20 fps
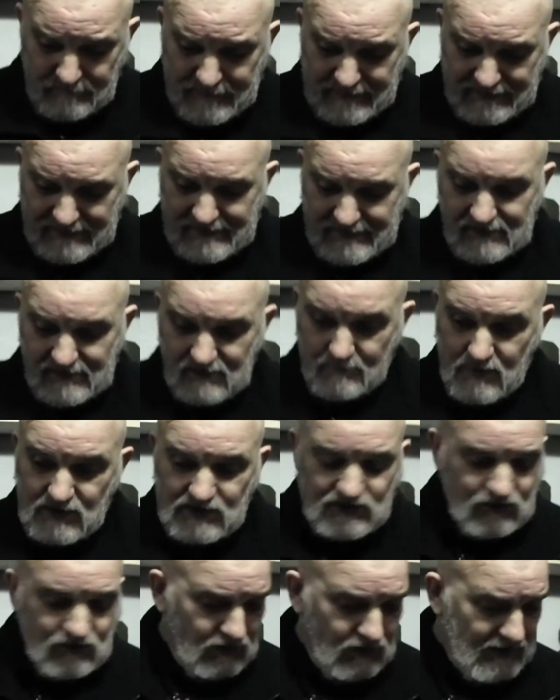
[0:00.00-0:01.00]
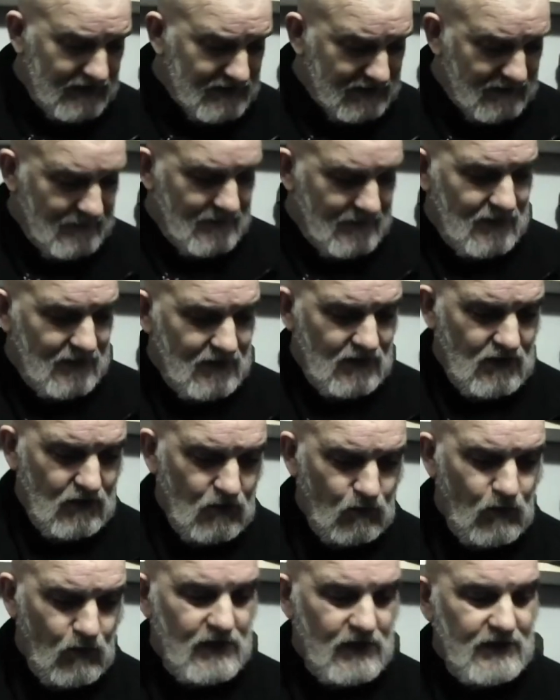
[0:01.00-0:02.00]
here amongst all this.
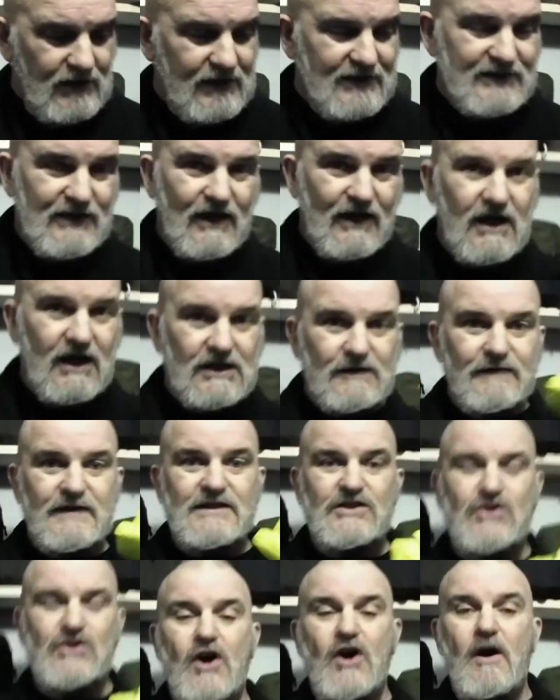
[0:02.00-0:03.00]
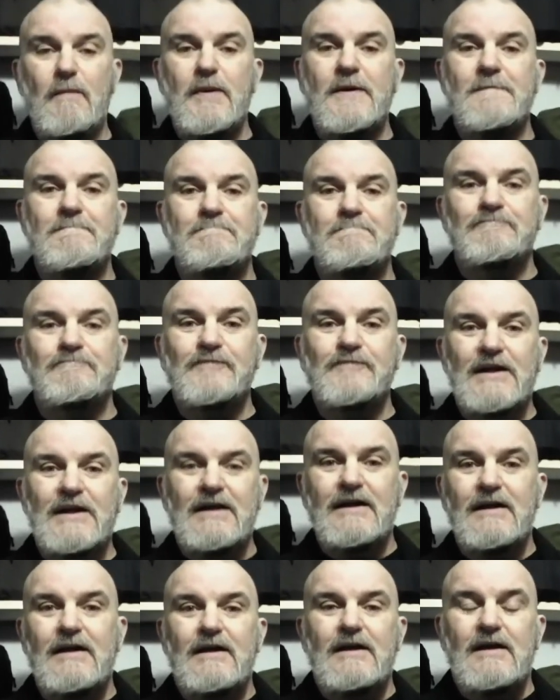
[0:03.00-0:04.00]
One is a HighVis top.
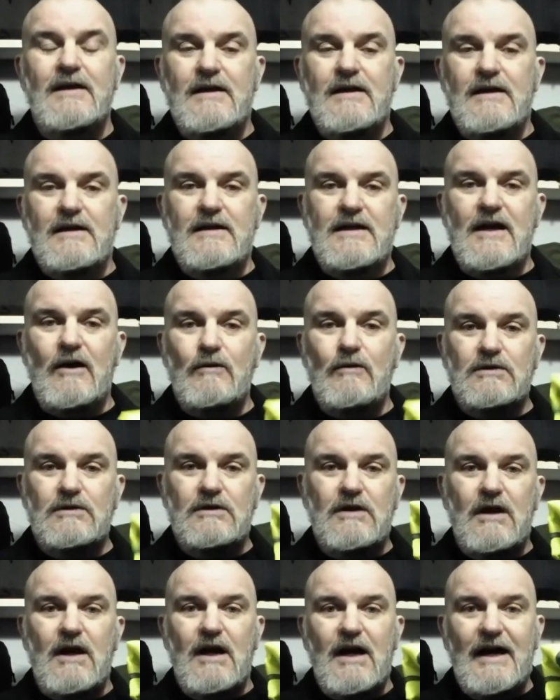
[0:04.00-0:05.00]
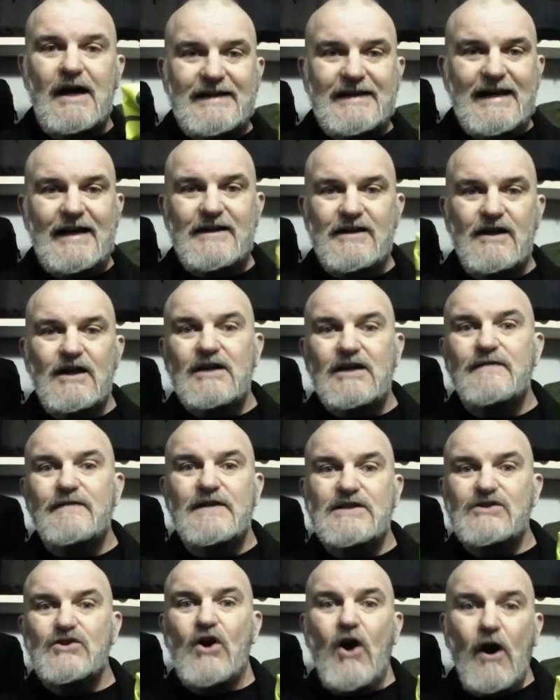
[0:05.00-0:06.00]
Now I carry a HighVis
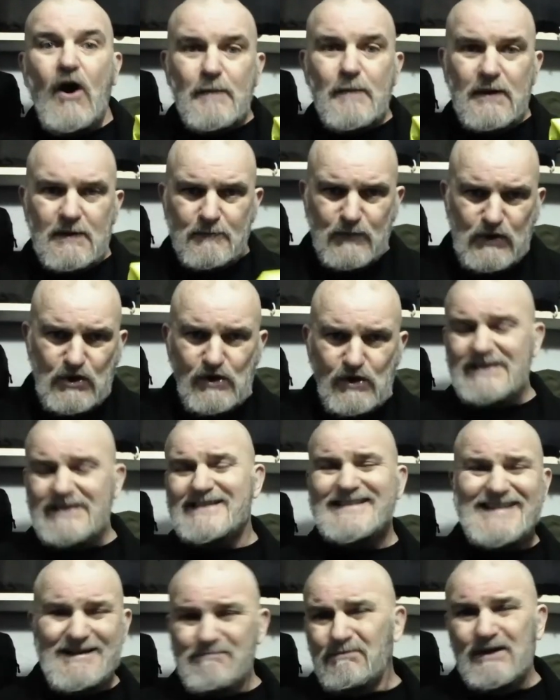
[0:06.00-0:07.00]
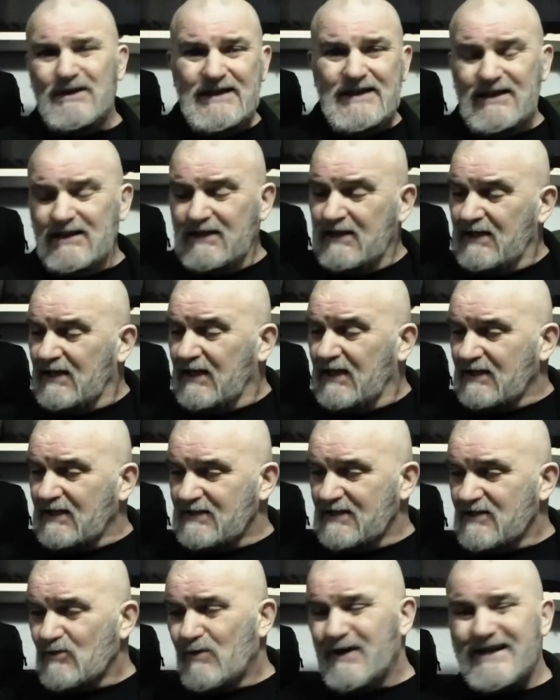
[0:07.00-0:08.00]
top purely and simply because I
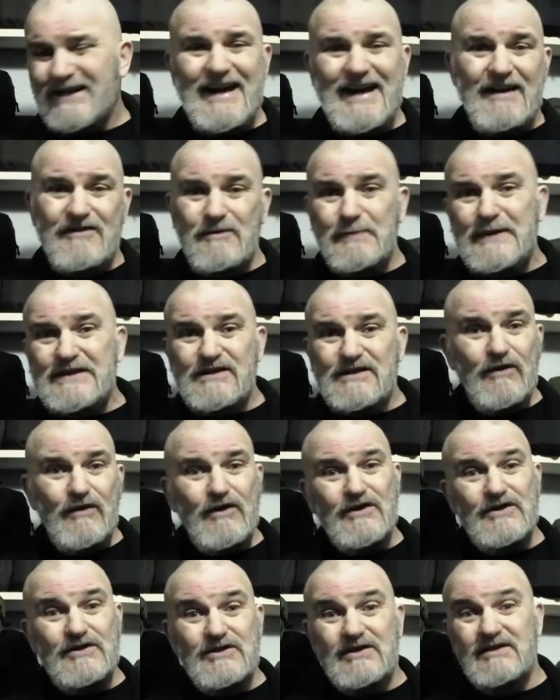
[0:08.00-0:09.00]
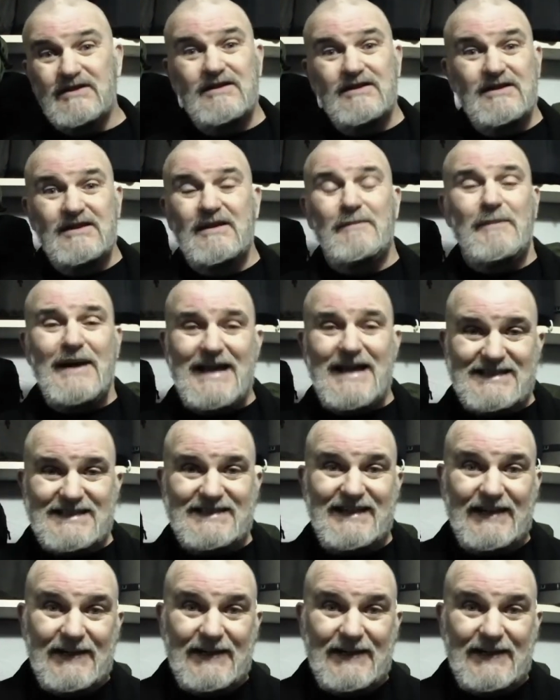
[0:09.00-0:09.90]
don't want to carry a piece of orange plastic,